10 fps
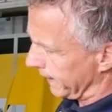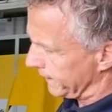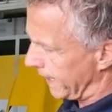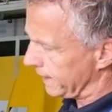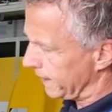
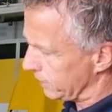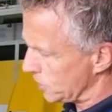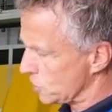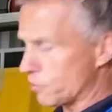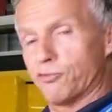Then
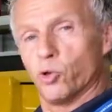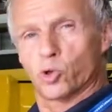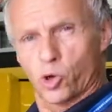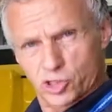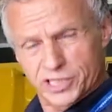this is a
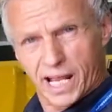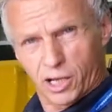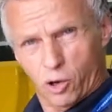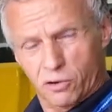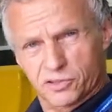full course
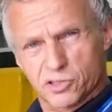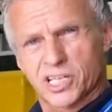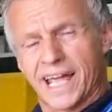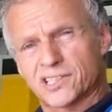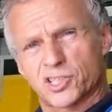yellow. If there is
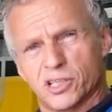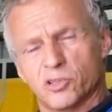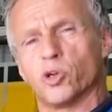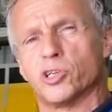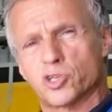an
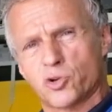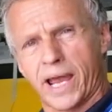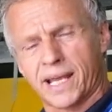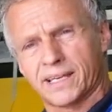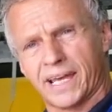accident on the
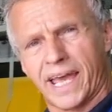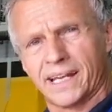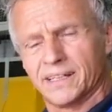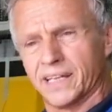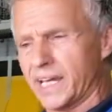track
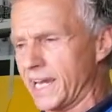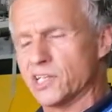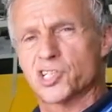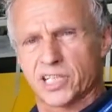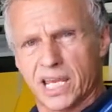and
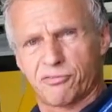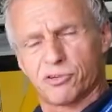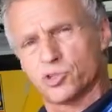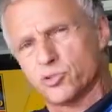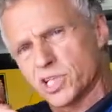it's safer to